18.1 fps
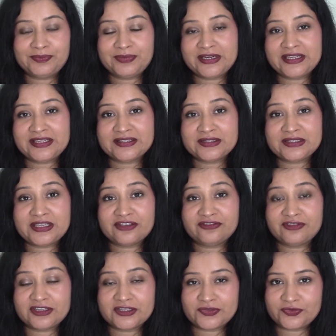Please
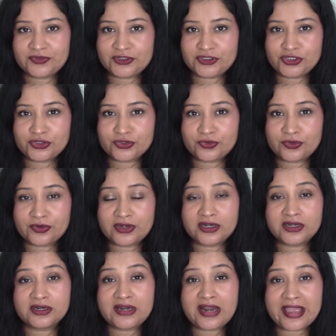give this video
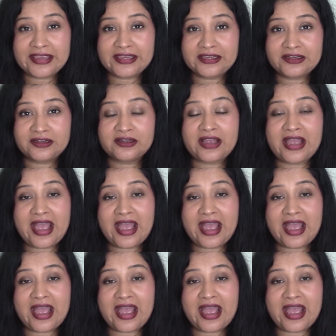a like,